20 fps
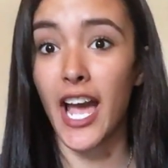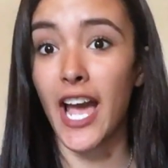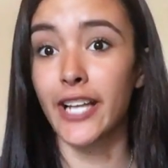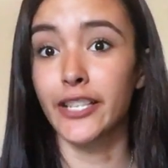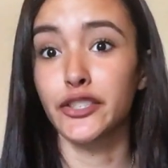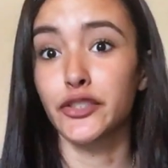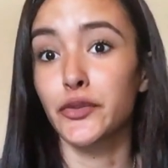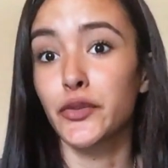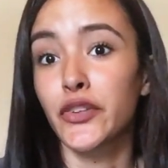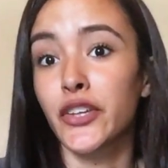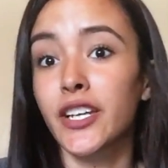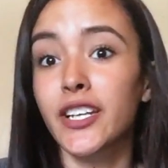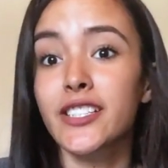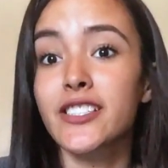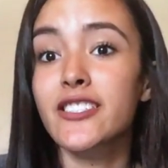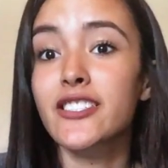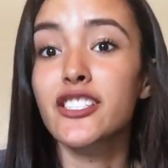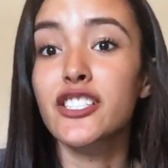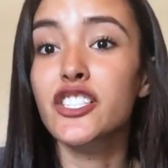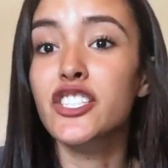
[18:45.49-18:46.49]
and you think
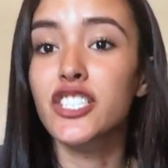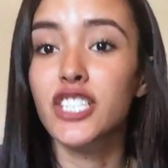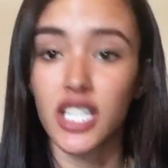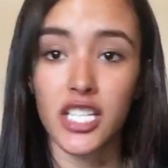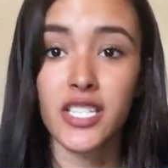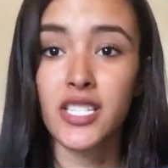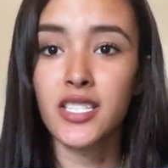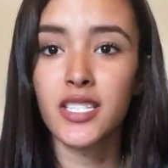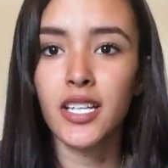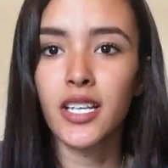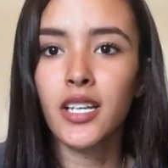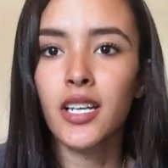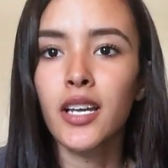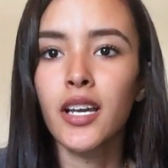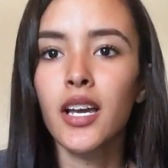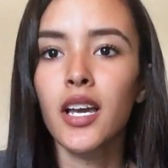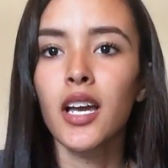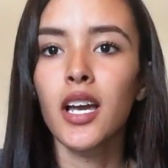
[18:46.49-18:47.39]
it's disgusting,